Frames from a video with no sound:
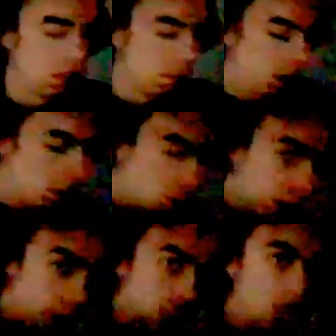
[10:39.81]
by the
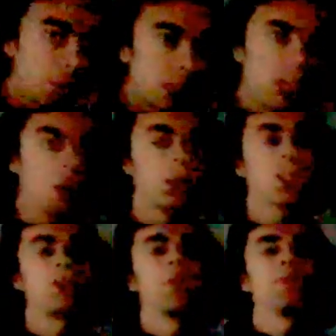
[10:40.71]
way,
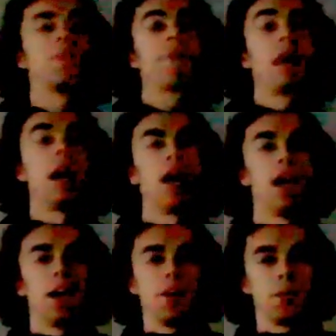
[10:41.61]
sometimes
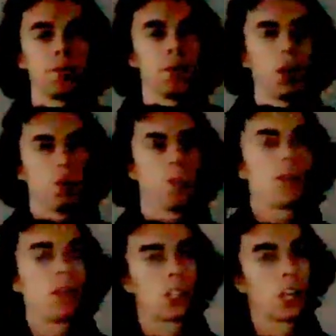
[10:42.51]

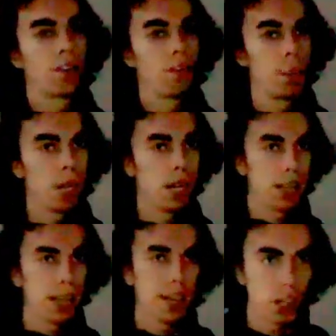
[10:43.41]
Herbivores have bigger
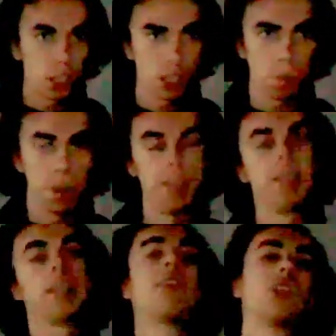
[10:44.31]
canines than meat
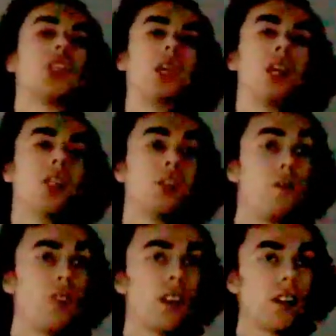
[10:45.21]
eaters
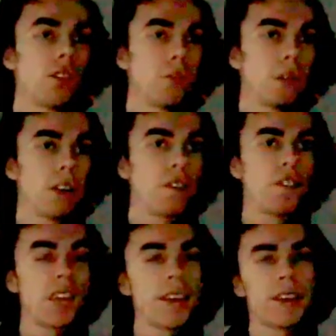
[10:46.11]
to, to bring
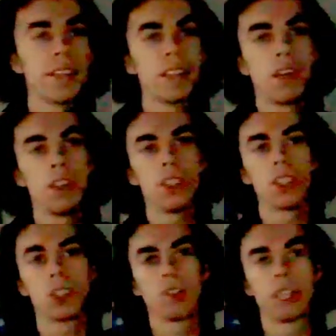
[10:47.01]
fear in the
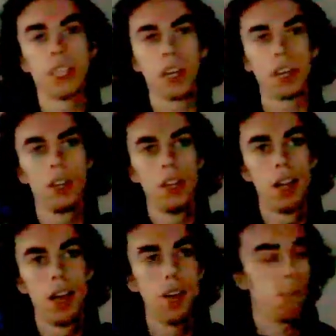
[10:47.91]
hearts of the
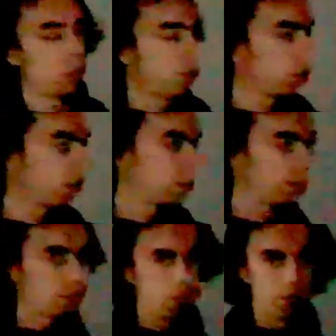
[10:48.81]
animals,
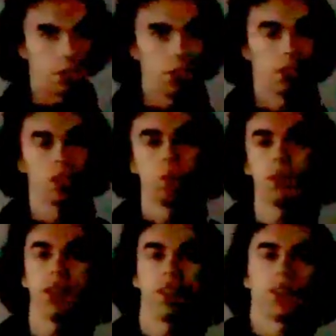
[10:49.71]
of their
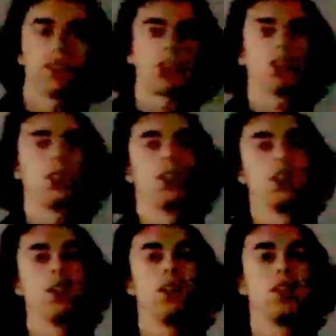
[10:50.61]
predators,
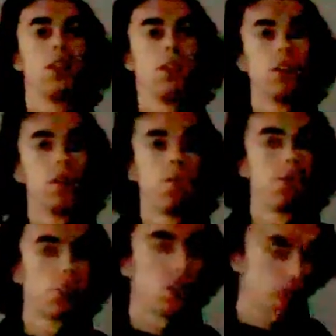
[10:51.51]

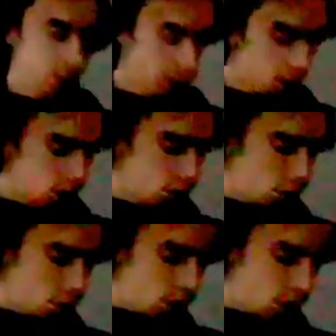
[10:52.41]
so that they don't
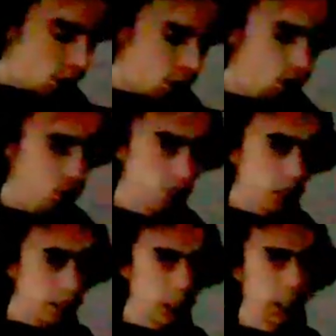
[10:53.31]
uh, go
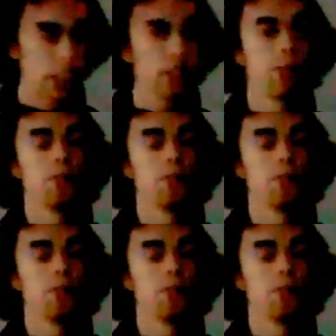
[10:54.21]
to attack.